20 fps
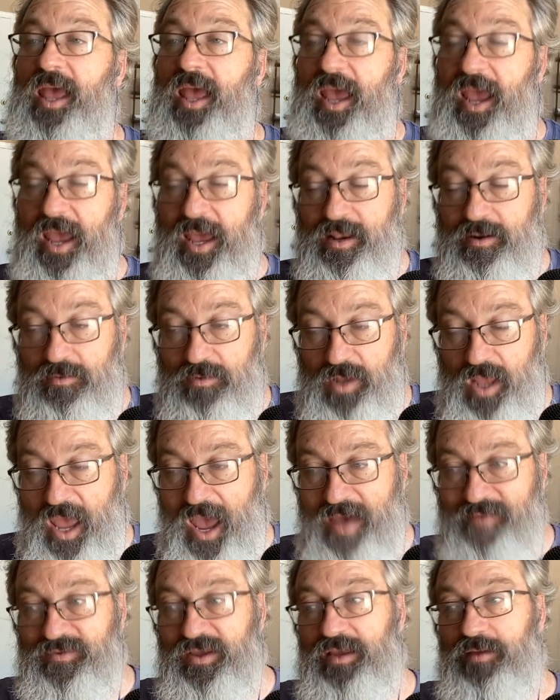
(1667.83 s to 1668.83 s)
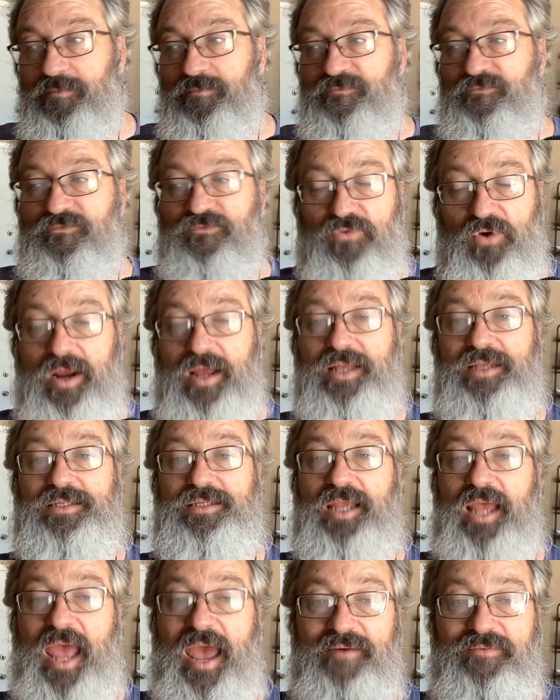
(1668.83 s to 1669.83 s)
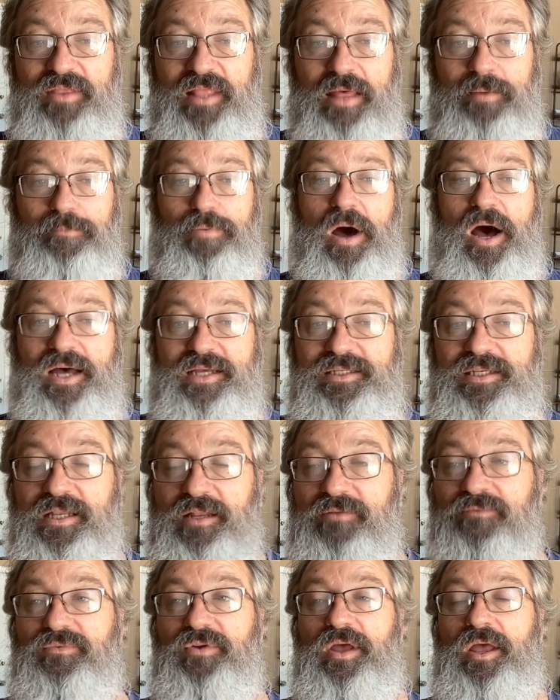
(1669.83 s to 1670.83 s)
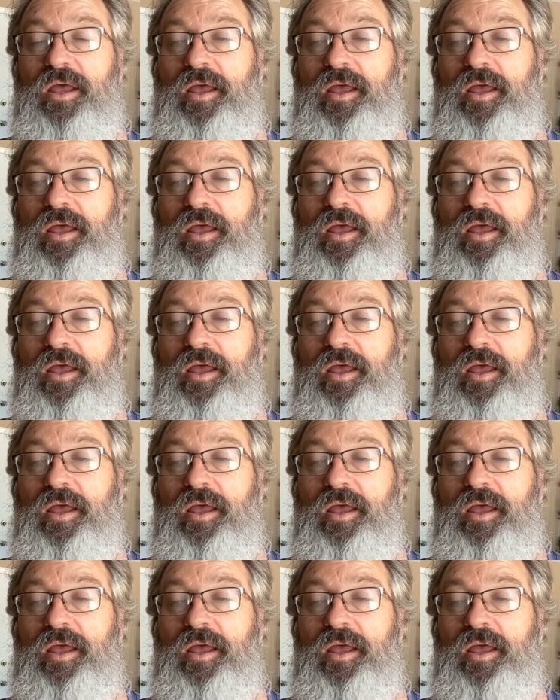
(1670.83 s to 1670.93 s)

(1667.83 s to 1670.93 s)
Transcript: and having friends having that positive